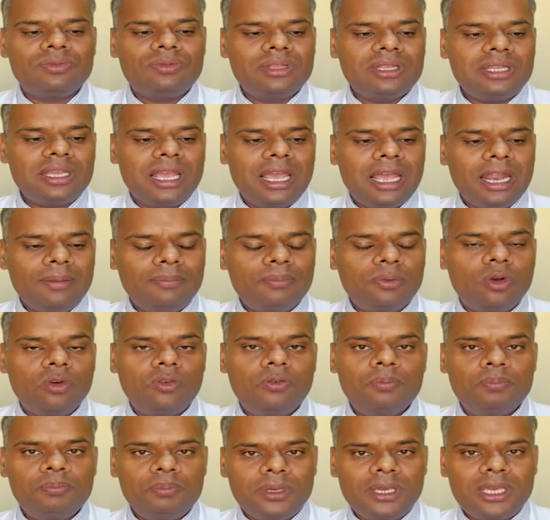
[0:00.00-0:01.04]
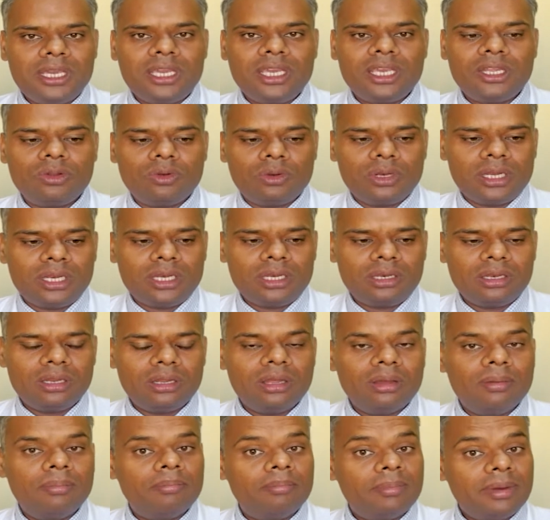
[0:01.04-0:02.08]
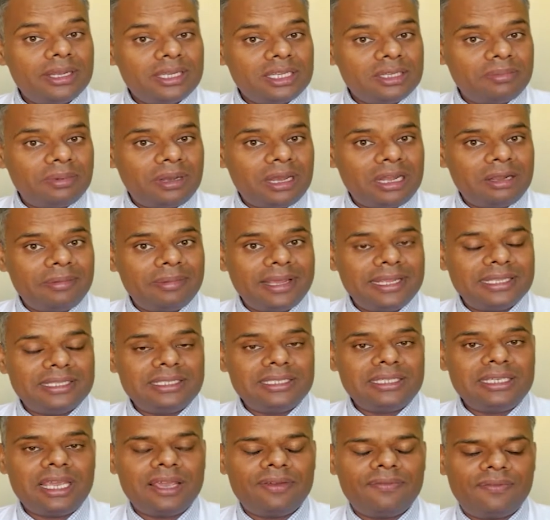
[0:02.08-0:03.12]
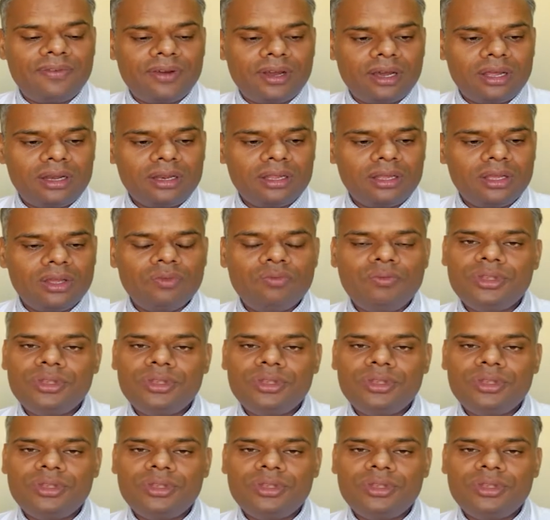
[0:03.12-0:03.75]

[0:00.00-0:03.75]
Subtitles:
with the help of P inulin multiplied by GFR,